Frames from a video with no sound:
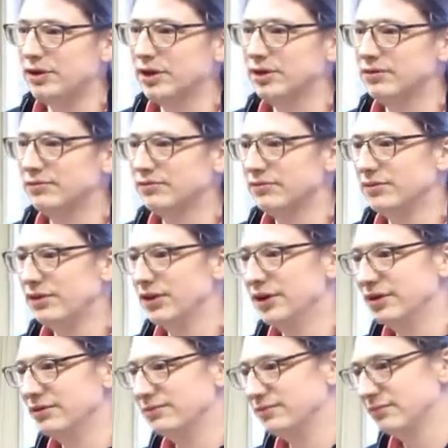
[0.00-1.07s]

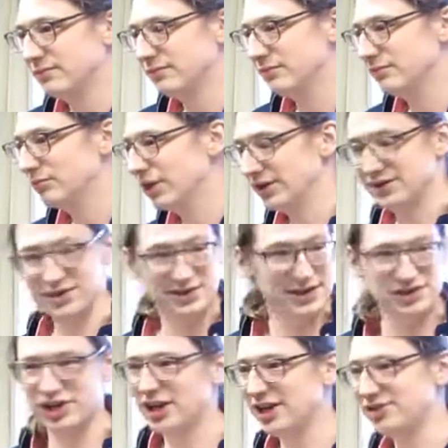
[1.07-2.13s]
the Marxist
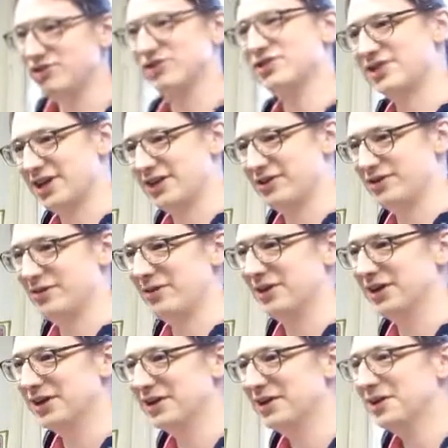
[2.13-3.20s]
Education Center,
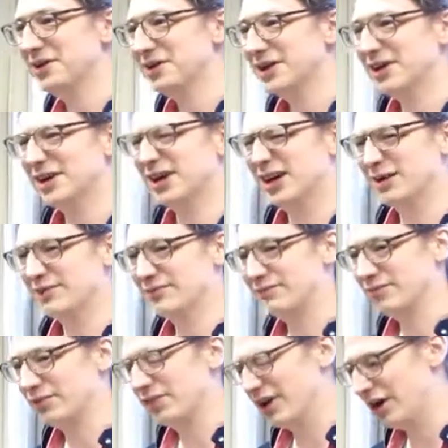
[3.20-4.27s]
the
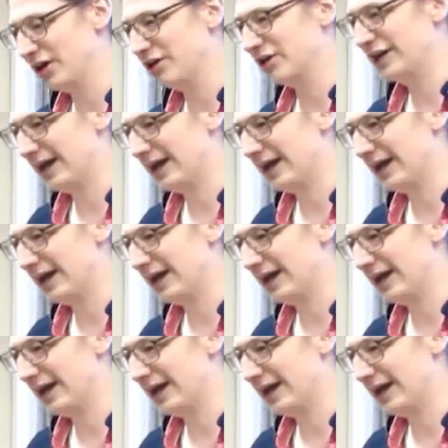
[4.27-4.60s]
art